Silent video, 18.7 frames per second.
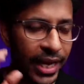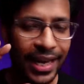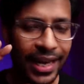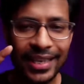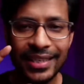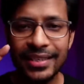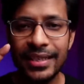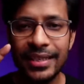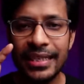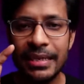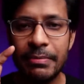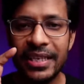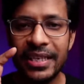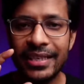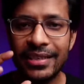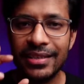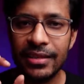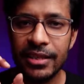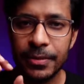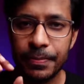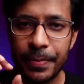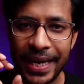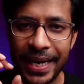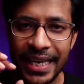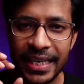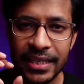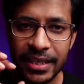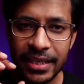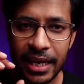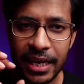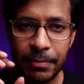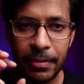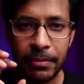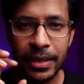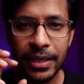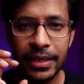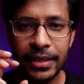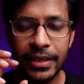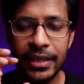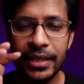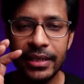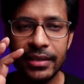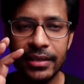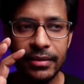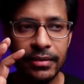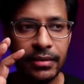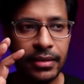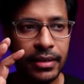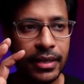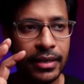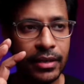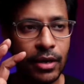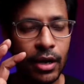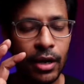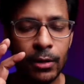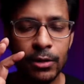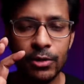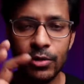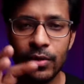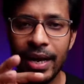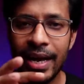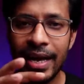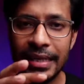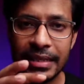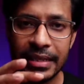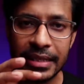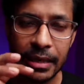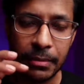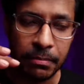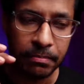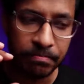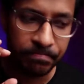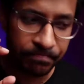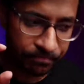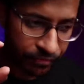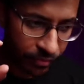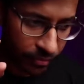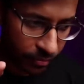has a limited space capability, it also has some